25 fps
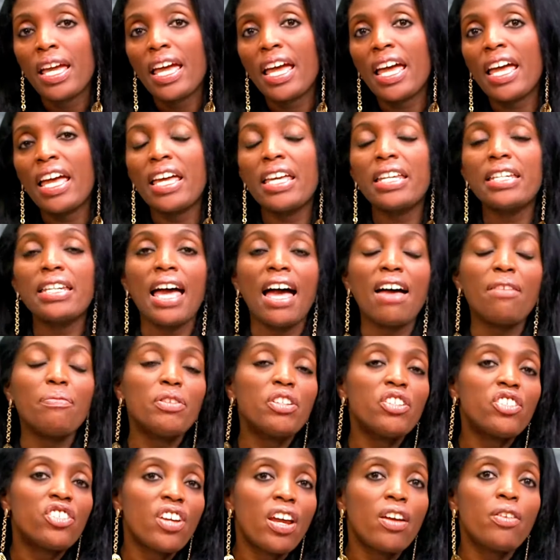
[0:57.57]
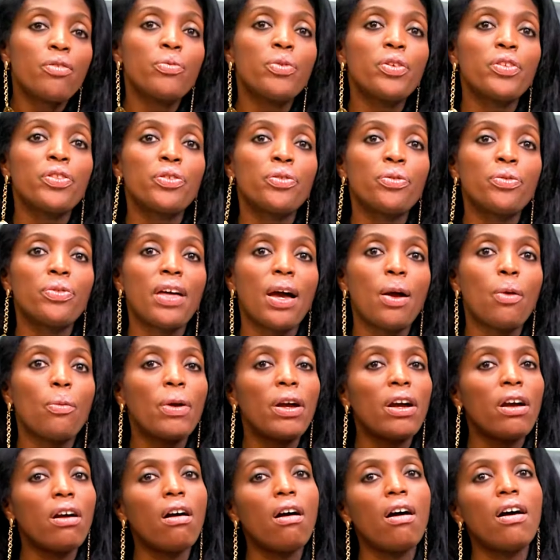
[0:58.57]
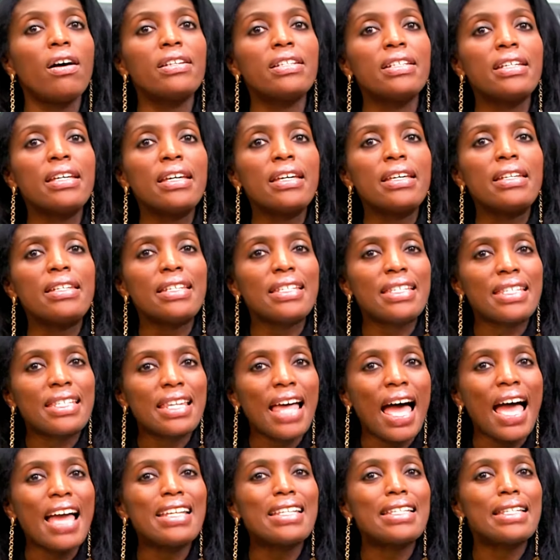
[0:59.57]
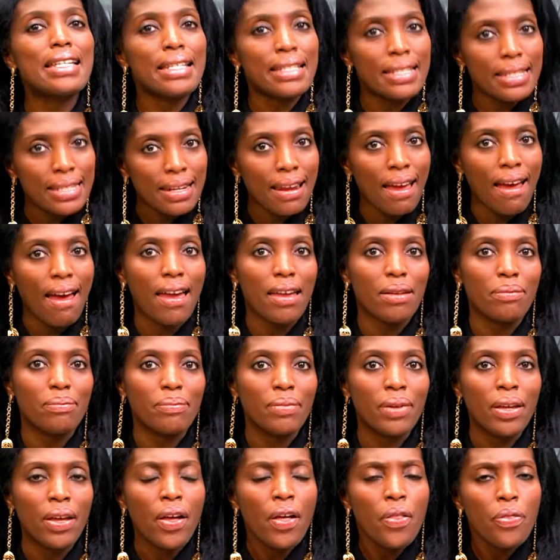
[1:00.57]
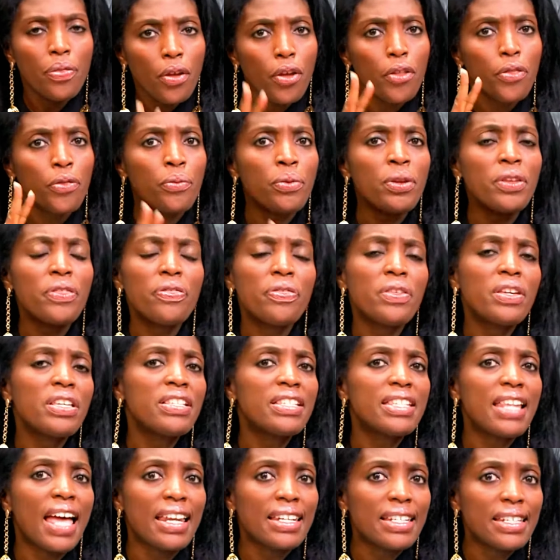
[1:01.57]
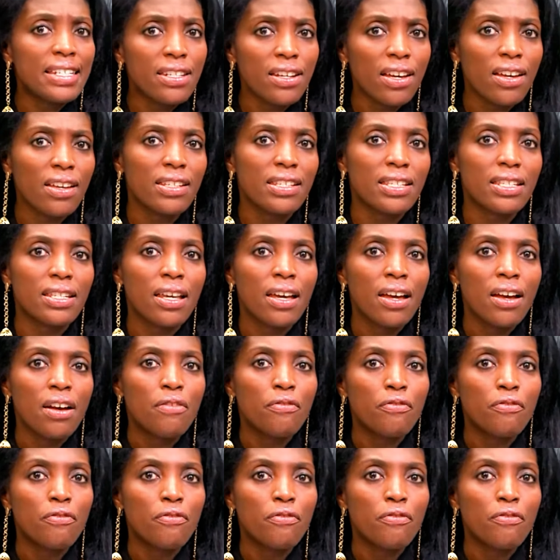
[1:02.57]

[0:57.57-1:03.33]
And I've been sharing with you that when God decides it's time, the three things that He does.